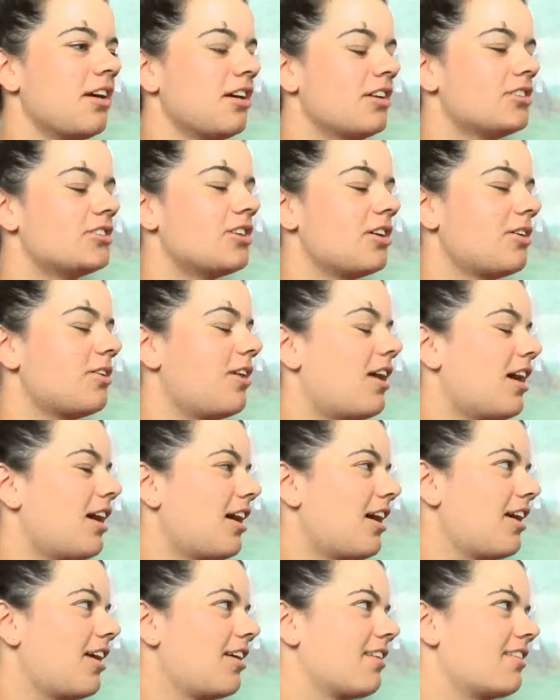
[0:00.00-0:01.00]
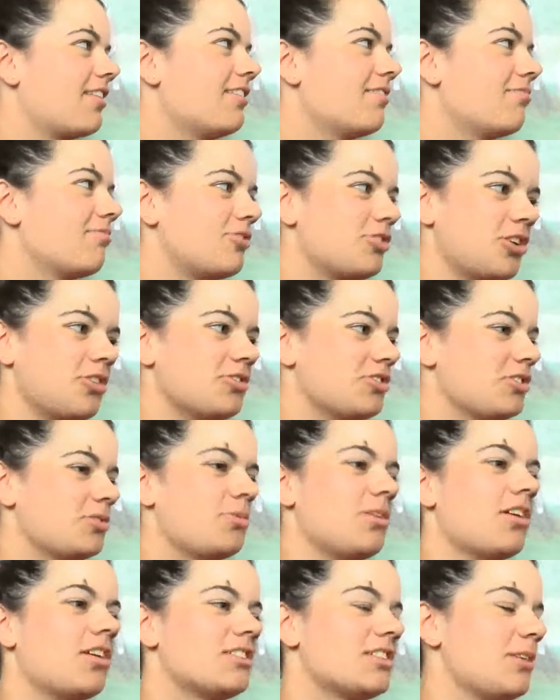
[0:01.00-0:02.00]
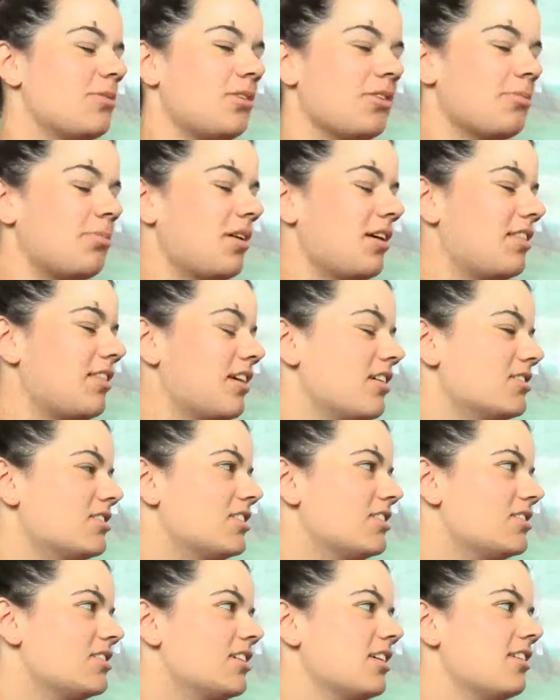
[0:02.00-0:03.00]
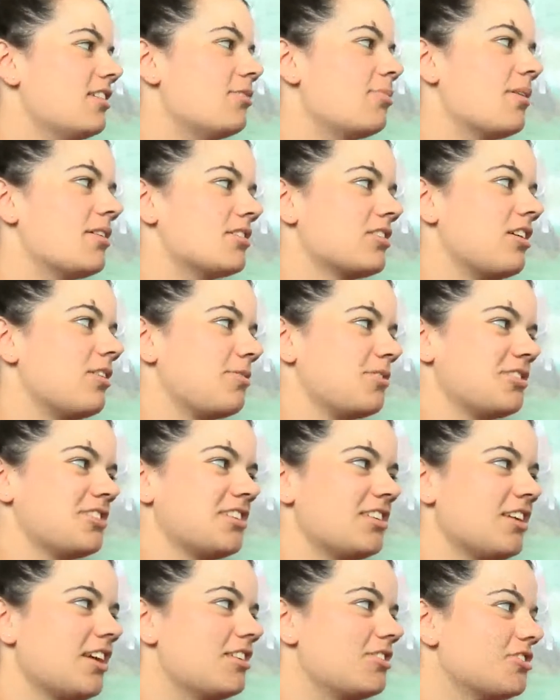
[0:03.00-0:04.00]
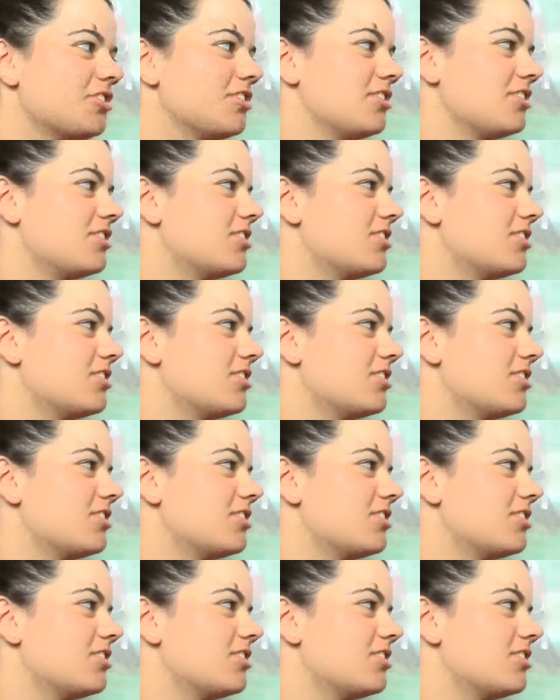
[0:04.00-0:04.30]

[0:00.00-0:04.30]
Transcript: So I chose this one because I wanted to play in the SEC, the best conference in the nation.